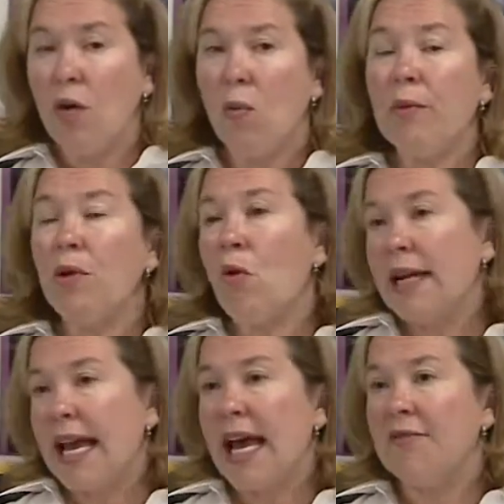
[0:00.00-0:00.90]
we were going
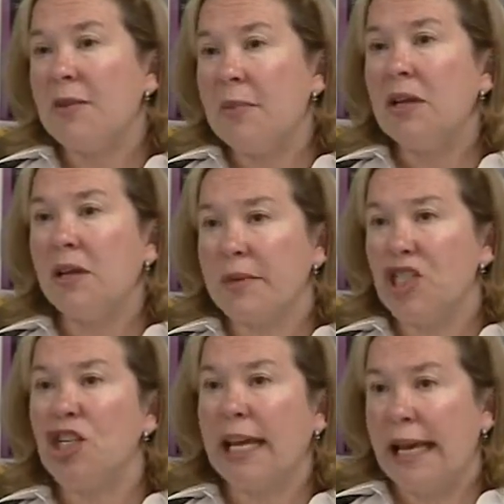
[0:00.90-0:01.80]
to have to build a
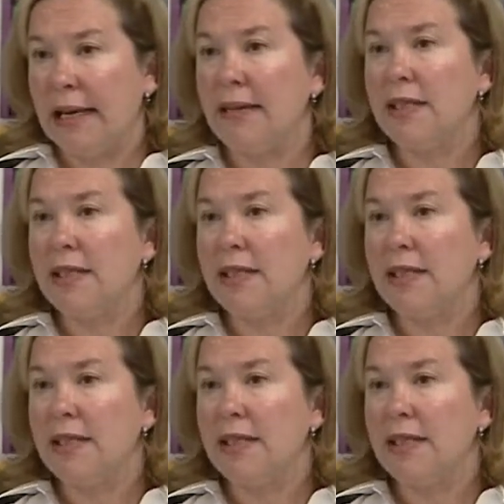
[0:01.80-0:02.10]
machine